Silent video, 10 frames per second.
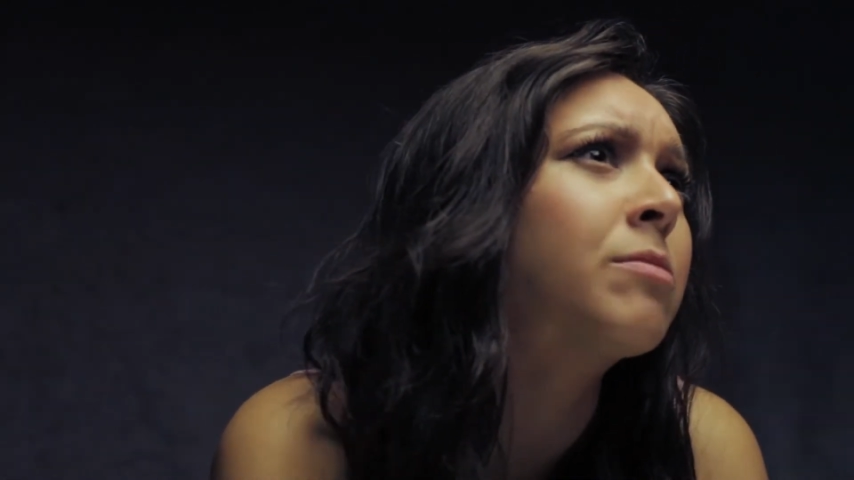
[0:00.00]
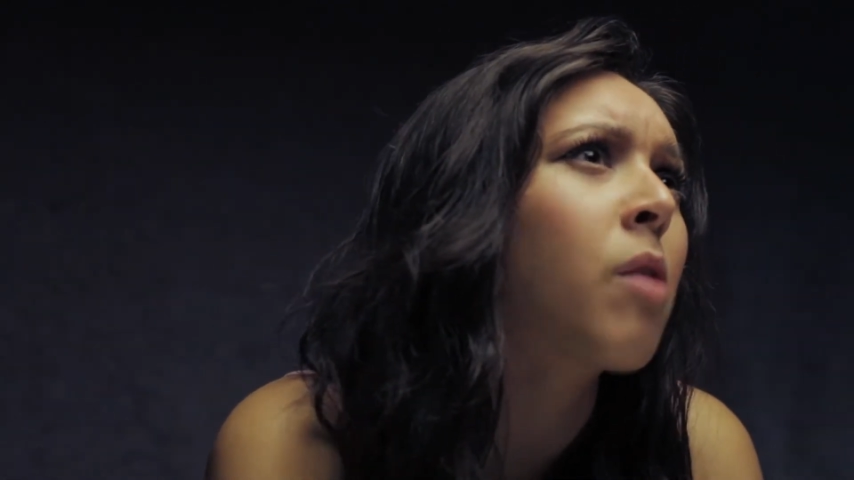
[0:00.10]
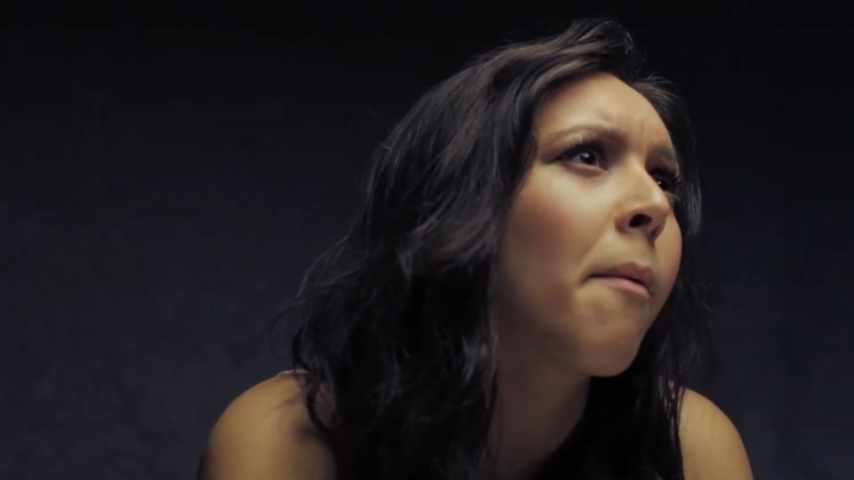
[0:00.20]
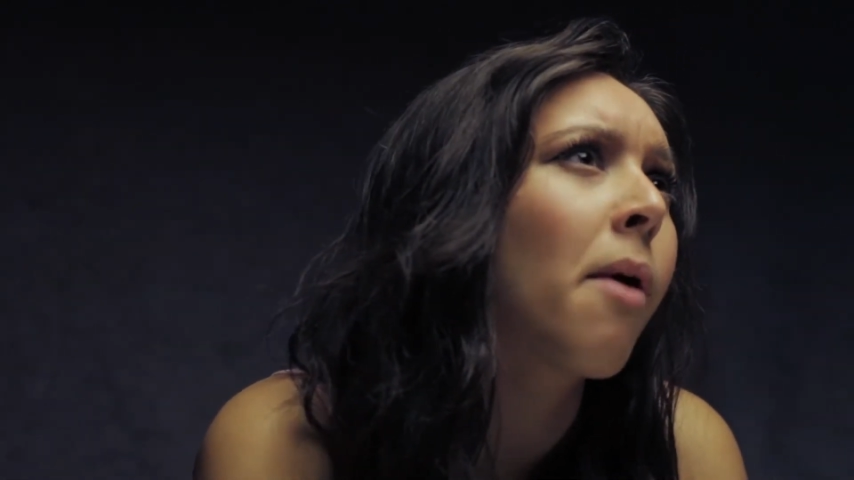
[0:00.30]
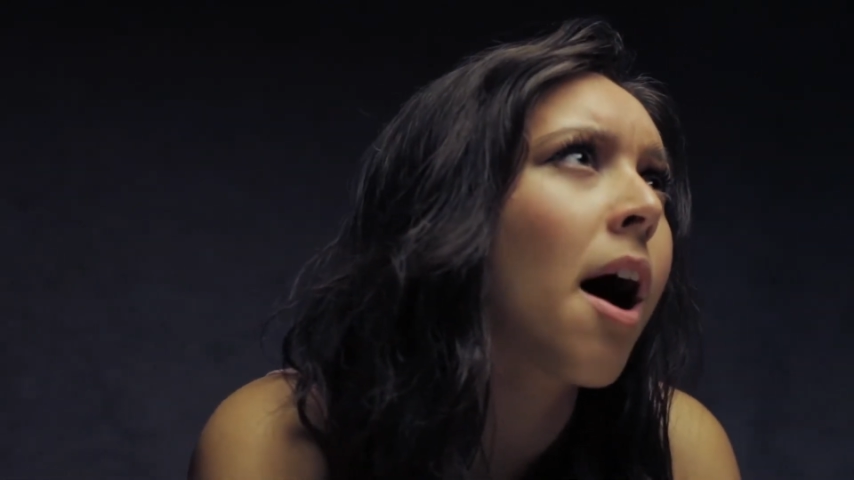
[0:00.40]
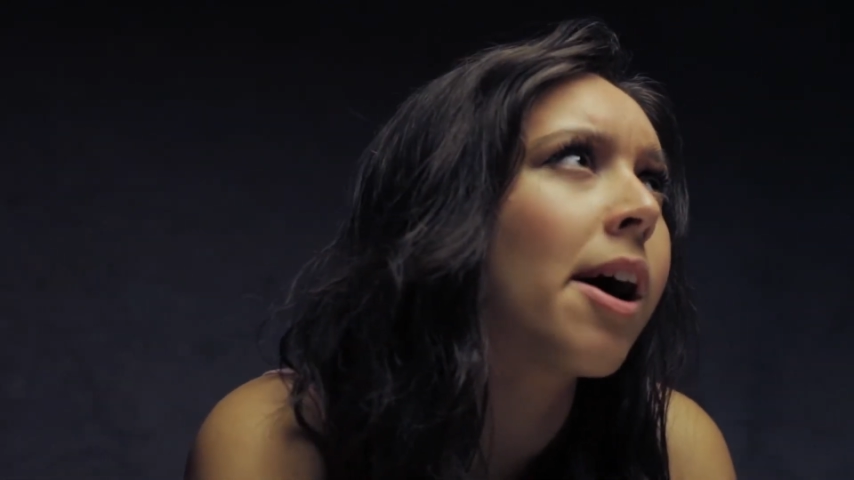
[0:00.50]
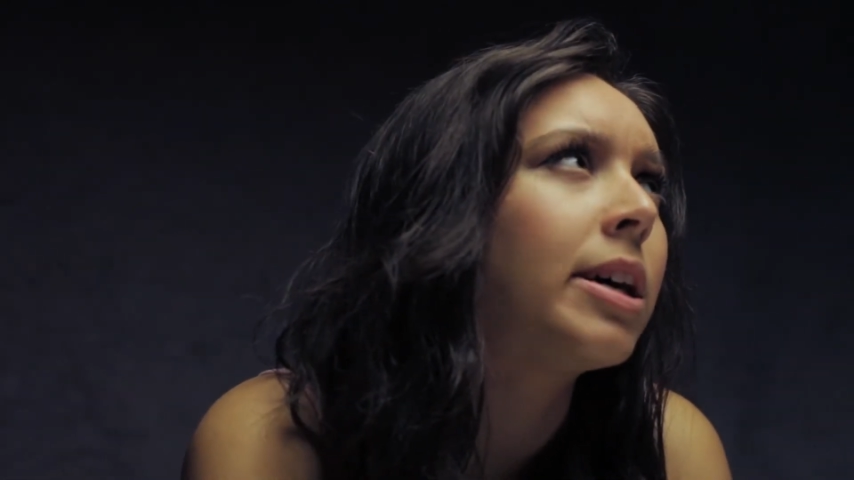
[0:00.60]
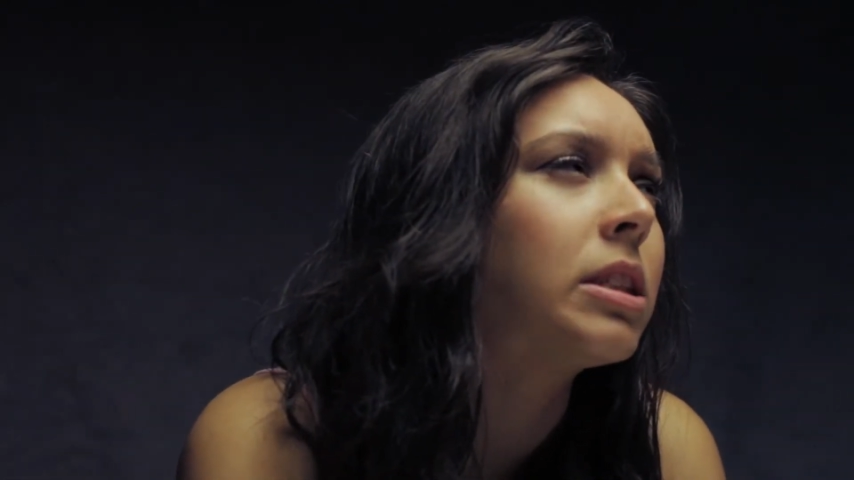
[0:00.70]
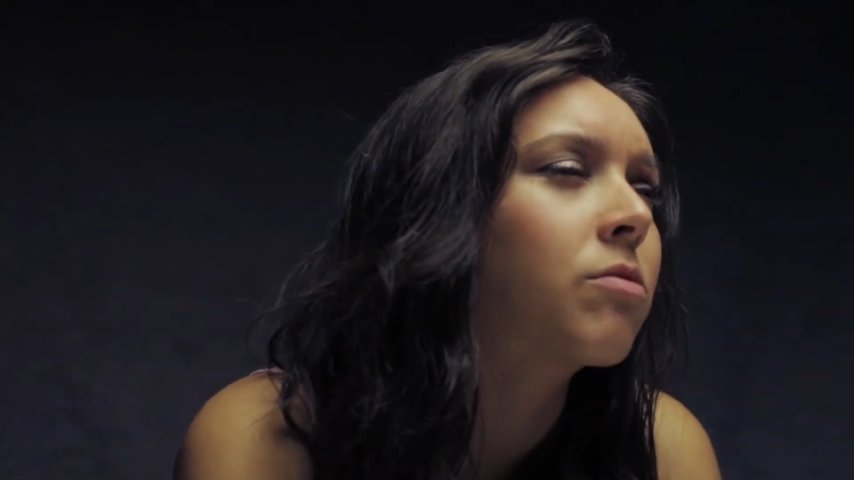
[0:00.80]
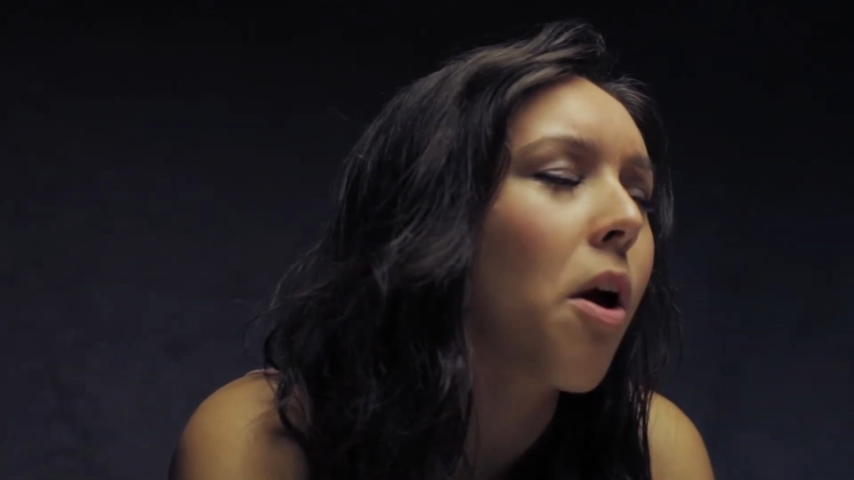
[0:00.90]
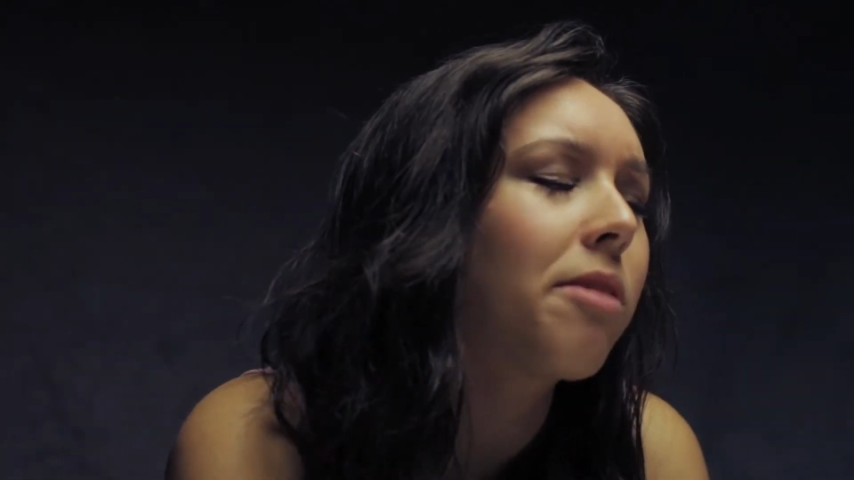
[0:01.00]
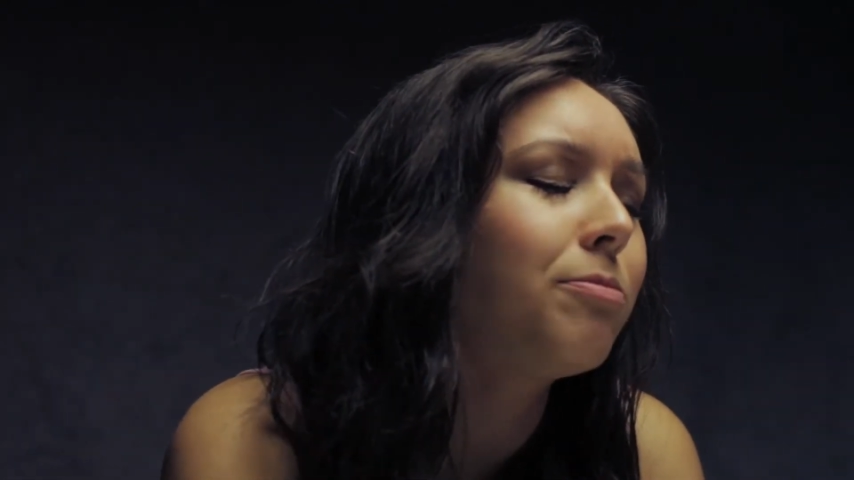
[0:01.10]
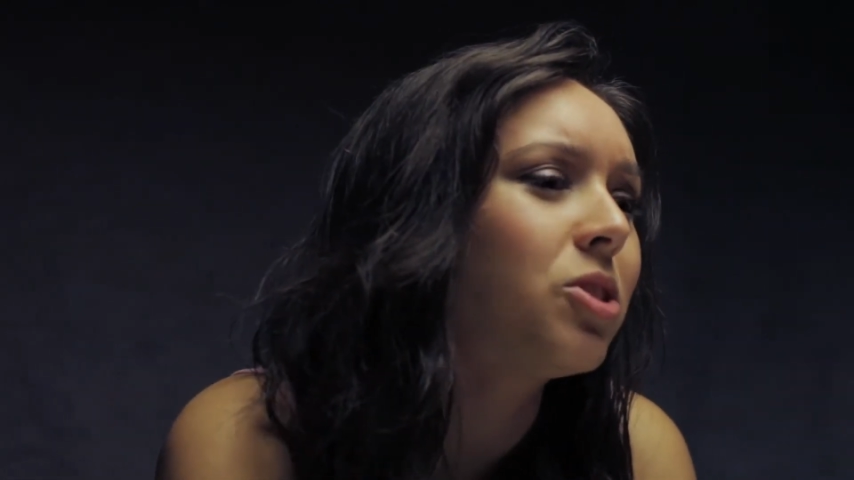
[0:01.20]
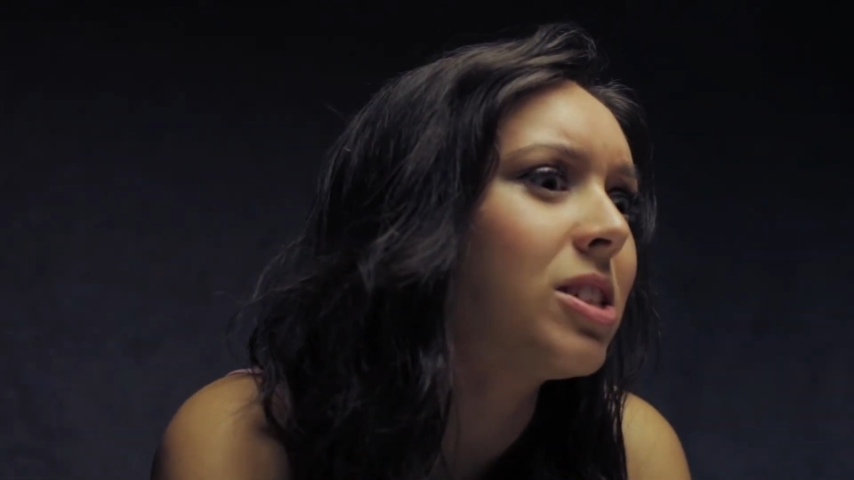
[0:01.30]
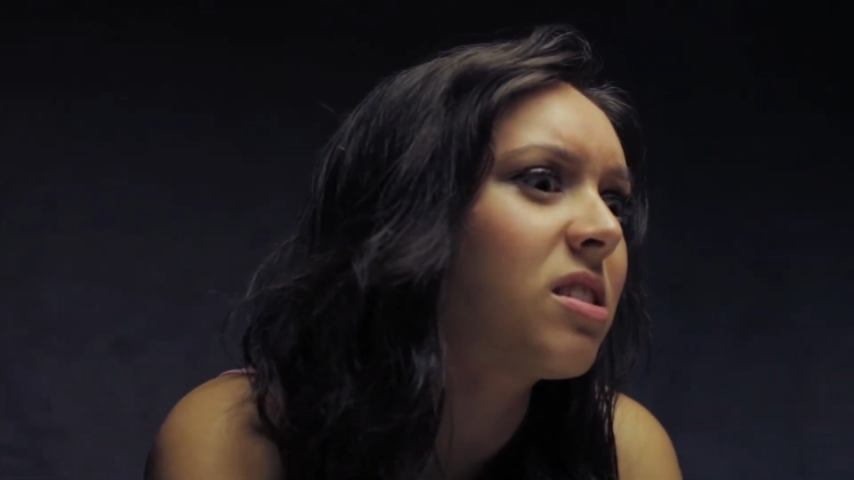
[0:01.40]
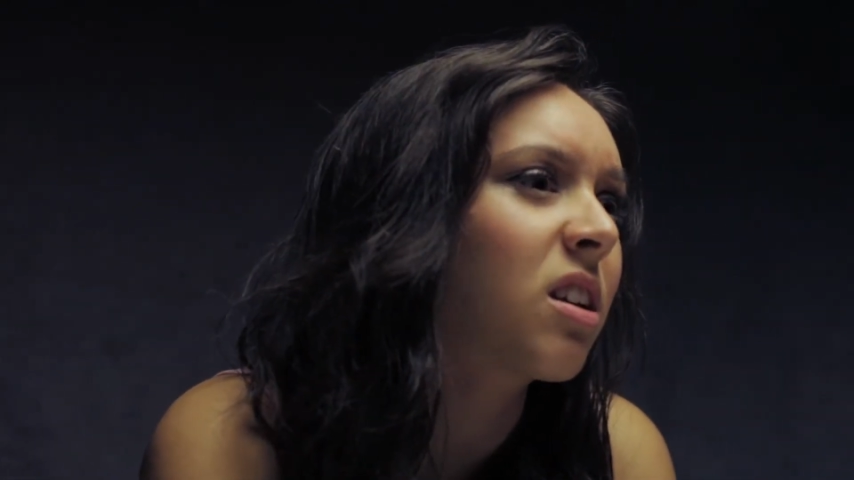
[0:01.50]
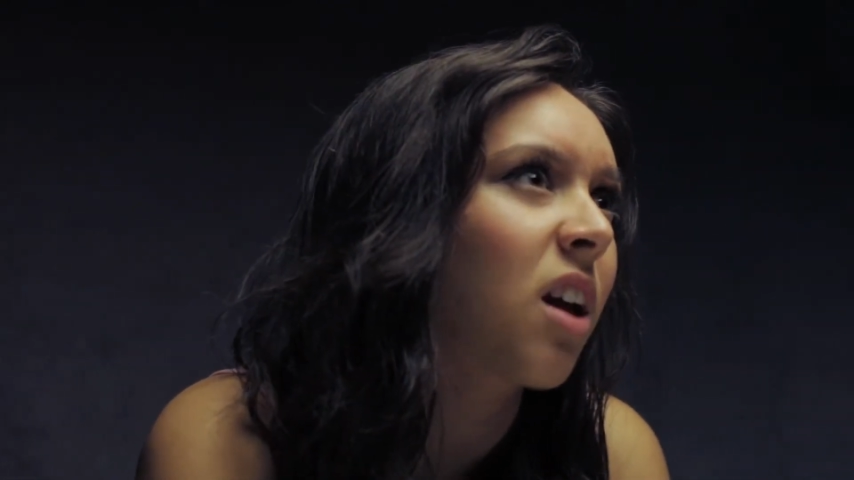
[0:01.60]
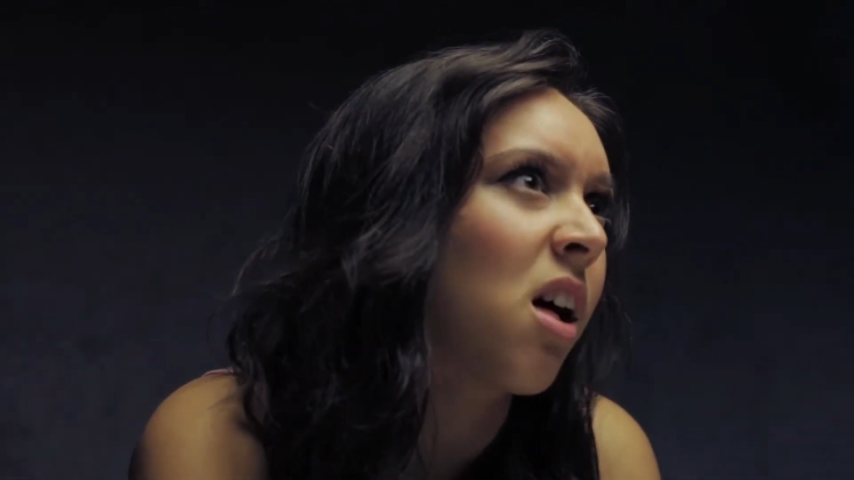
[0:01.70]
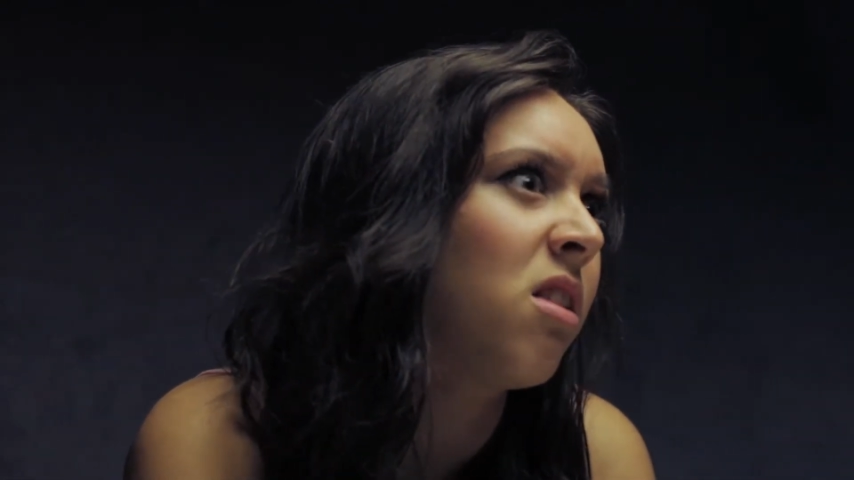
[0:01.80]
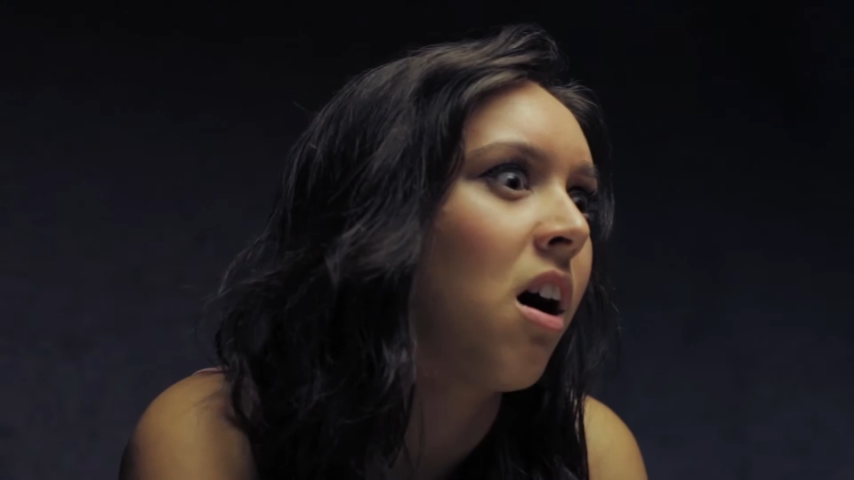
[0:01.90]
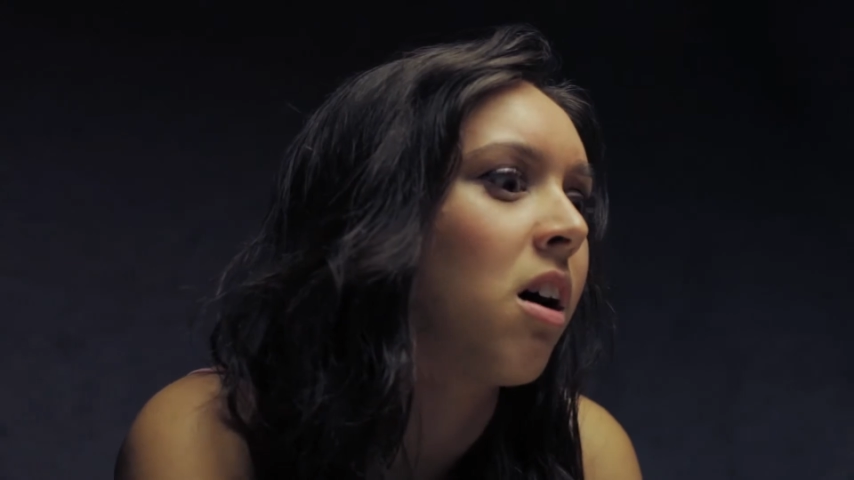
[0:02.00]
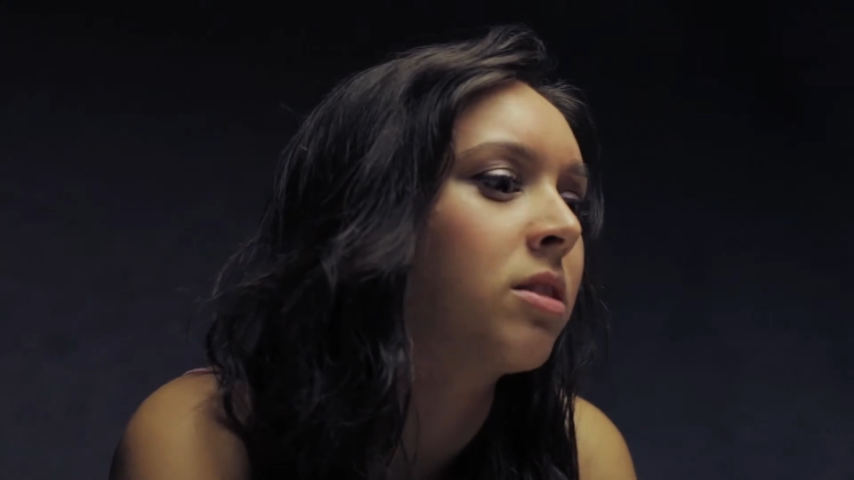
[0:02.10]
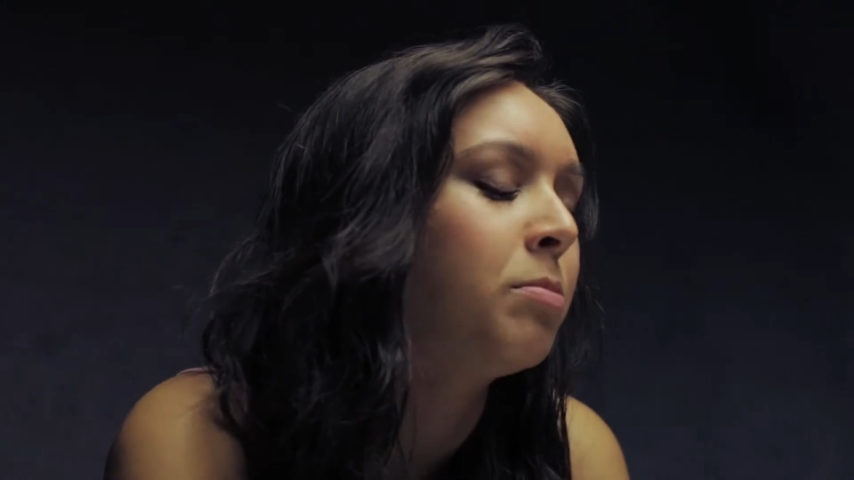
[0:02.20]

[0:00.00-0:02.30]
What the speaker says: blah, blah, with Marissa Kellogg,